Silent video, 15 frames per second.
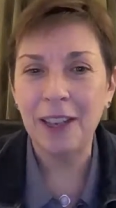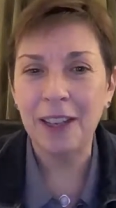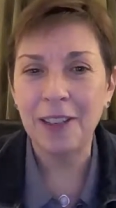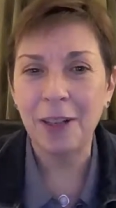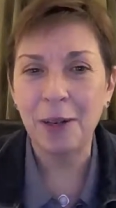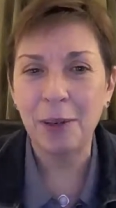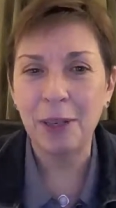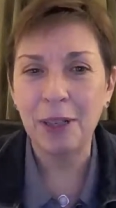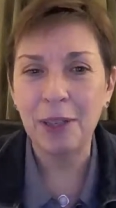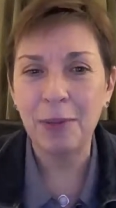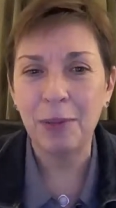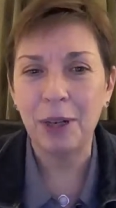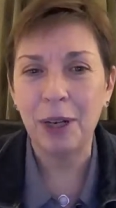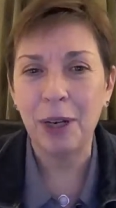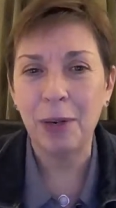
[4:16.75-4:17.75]
As
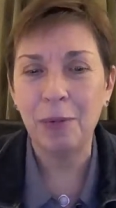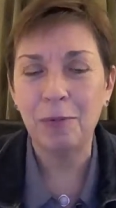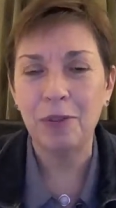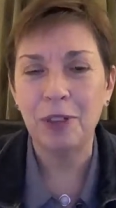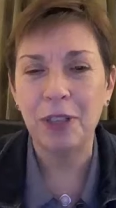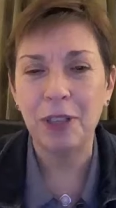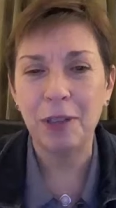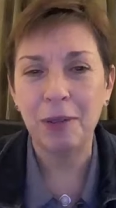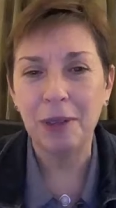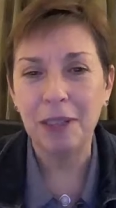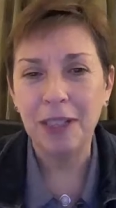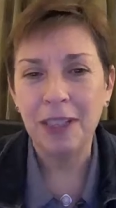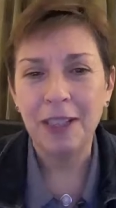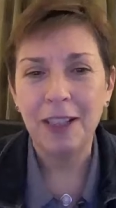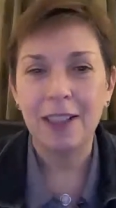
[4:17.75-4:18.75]
always, what I hope for you
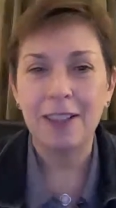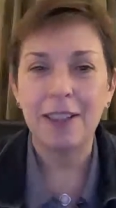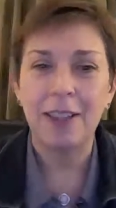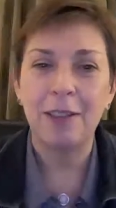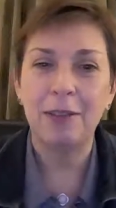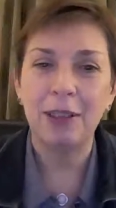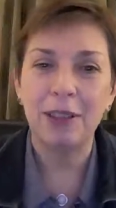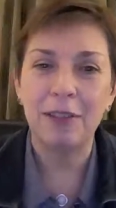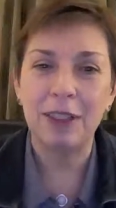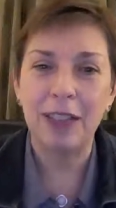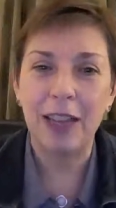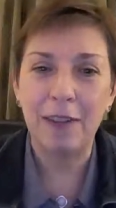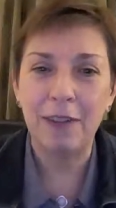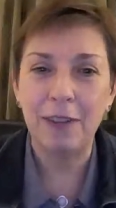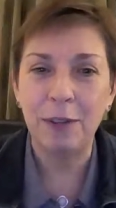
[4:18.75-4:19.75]
is that you live a
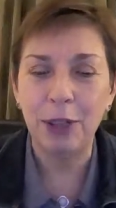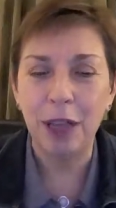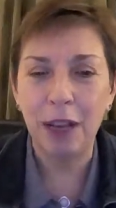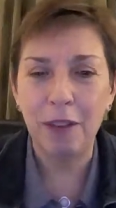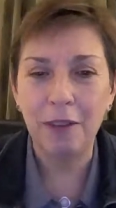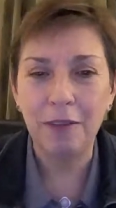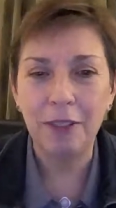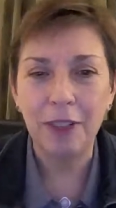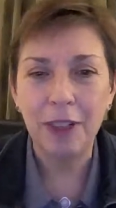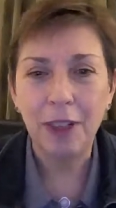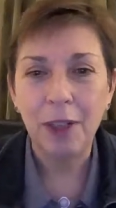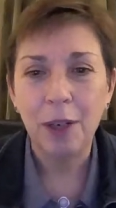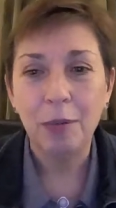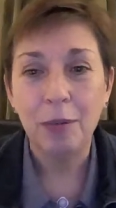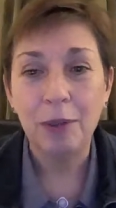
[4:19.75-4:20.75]
life you love
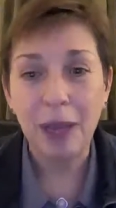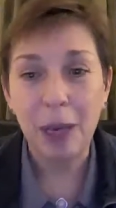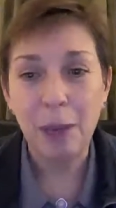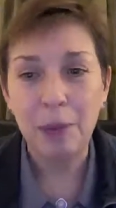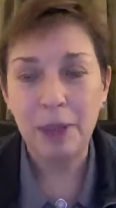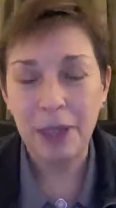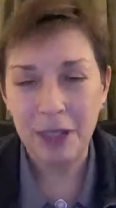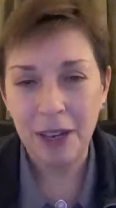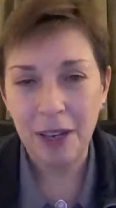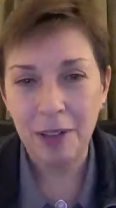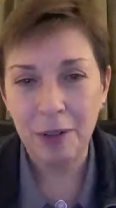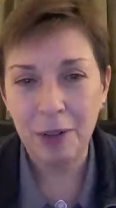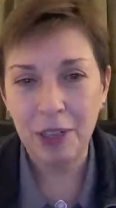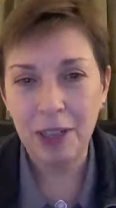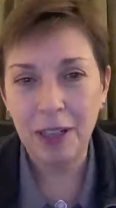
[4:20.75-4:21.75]
without being
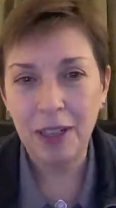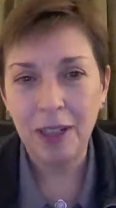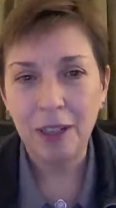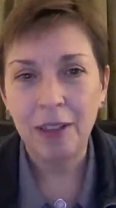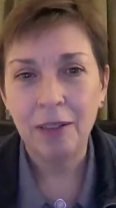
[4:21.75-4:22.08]
hungry,